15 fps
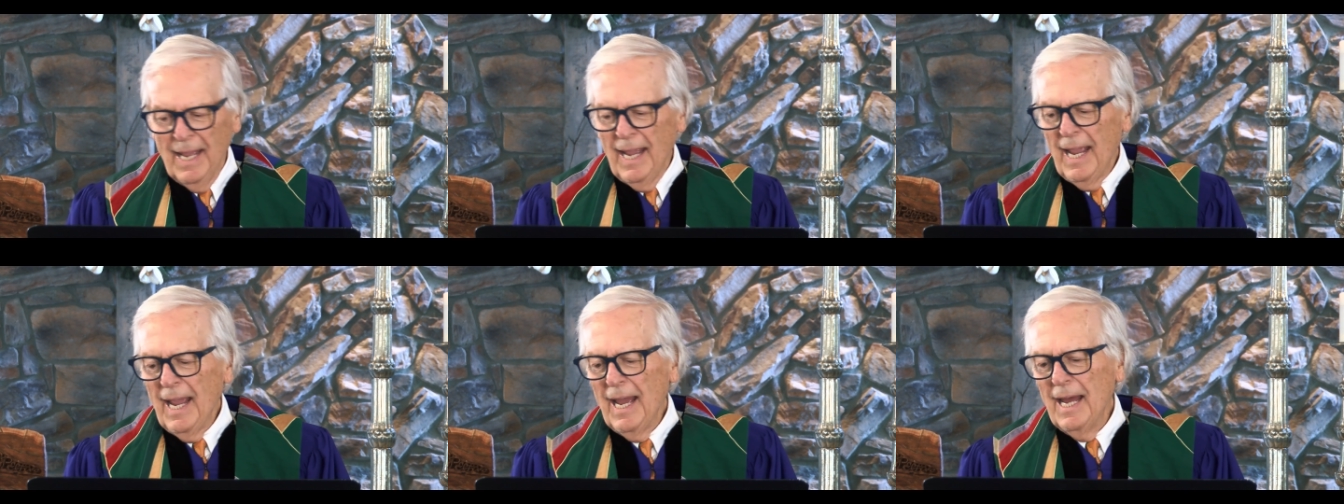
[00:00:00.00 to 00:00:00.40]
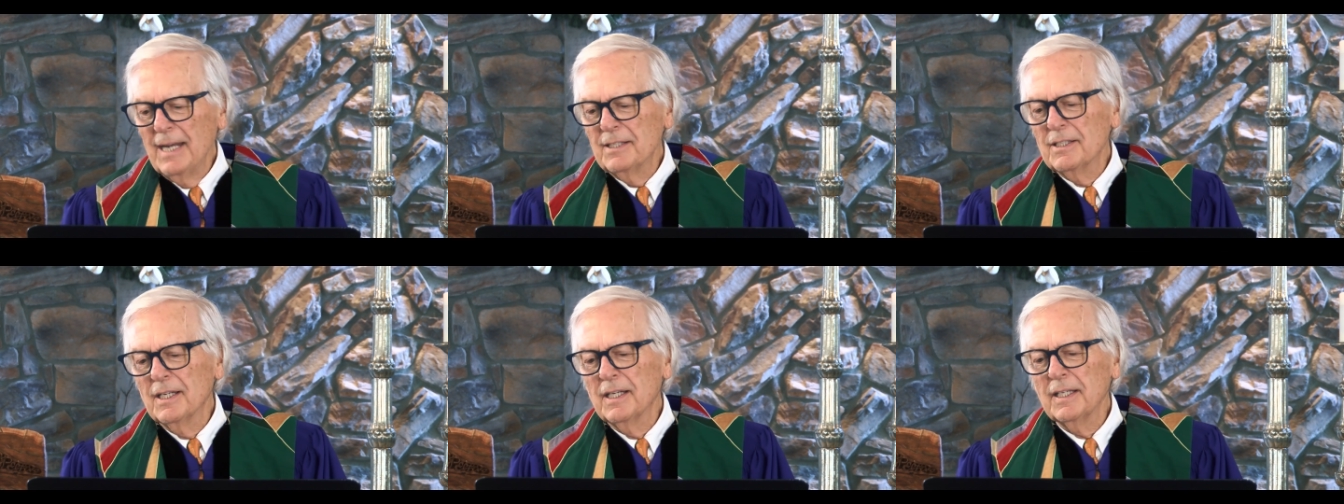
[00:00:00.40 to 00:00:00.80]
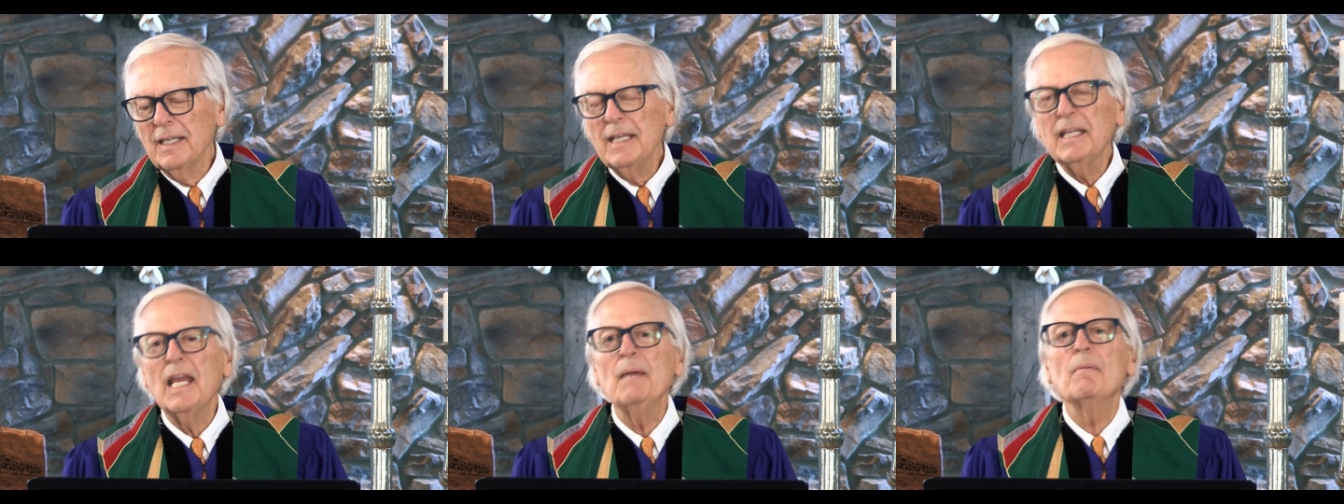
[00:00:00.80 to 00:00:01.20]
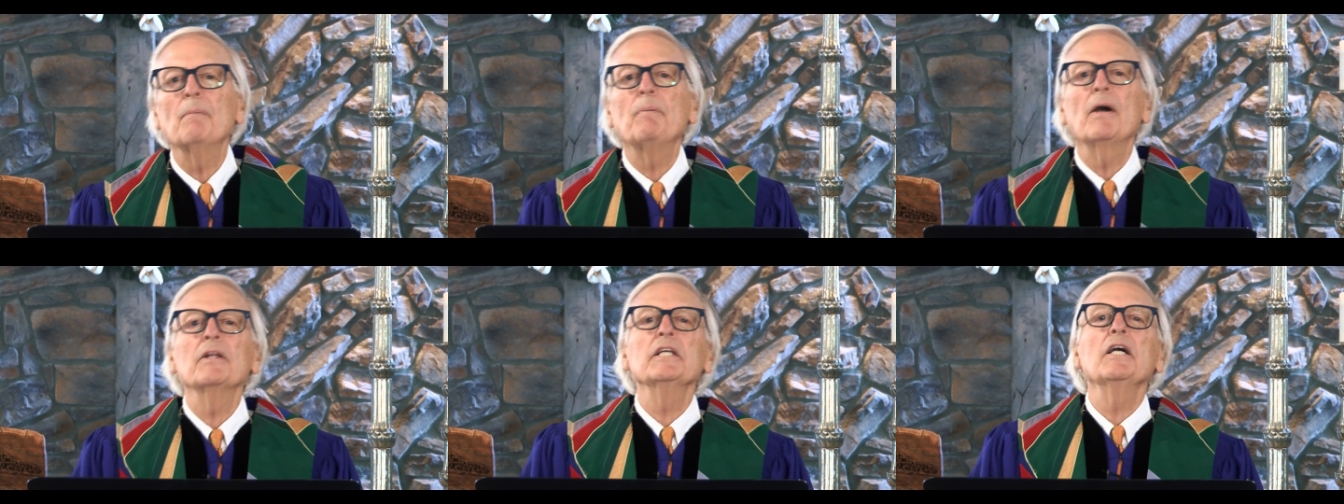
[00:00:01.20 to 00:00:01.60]
and he came
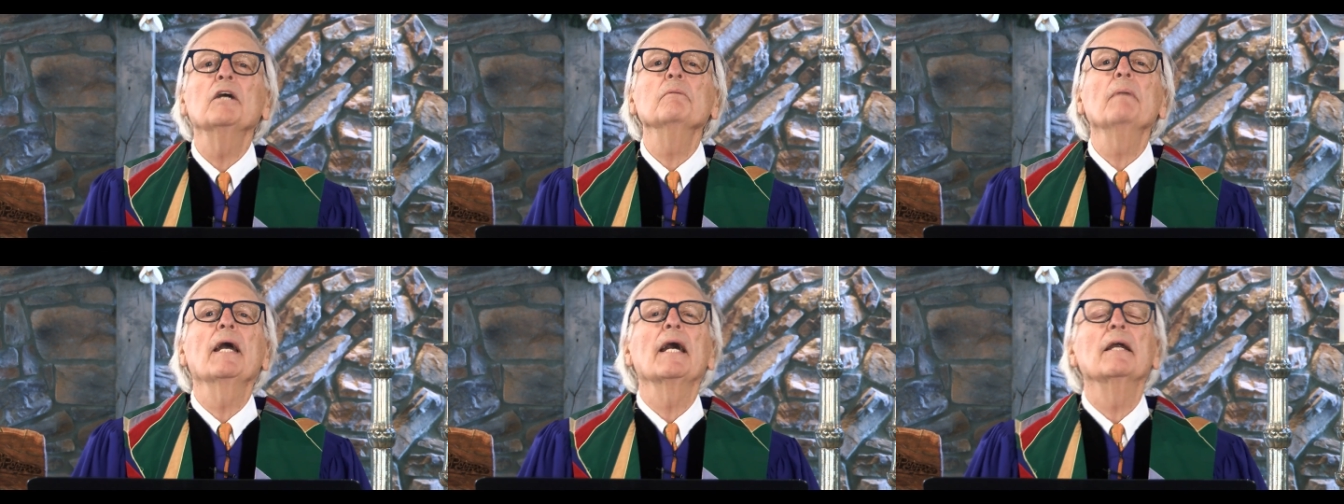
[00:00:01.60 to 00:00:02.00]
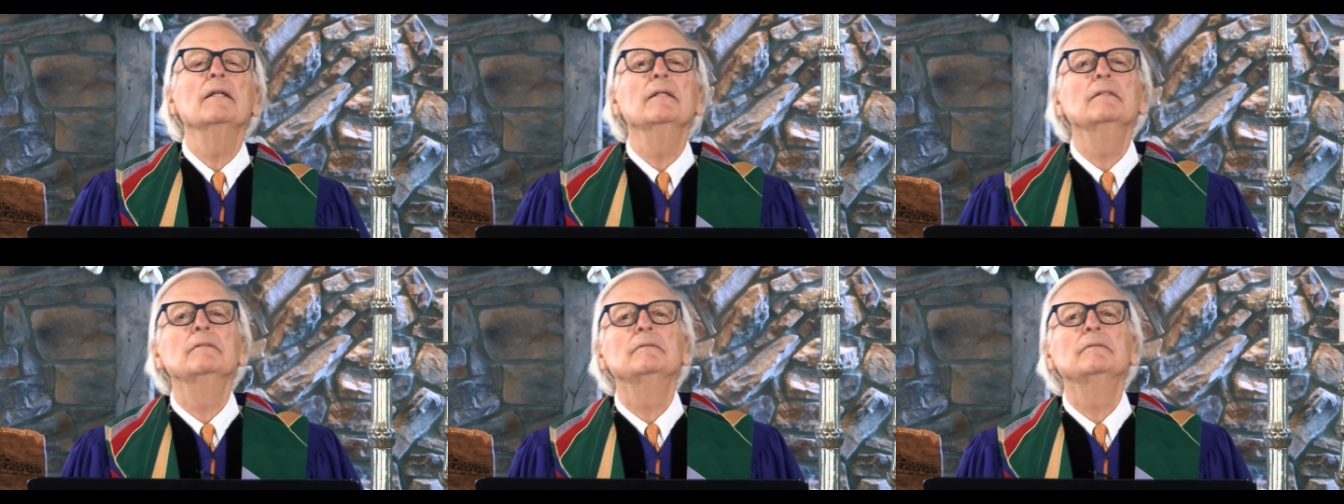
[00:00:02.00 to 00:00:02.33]
upon a young man.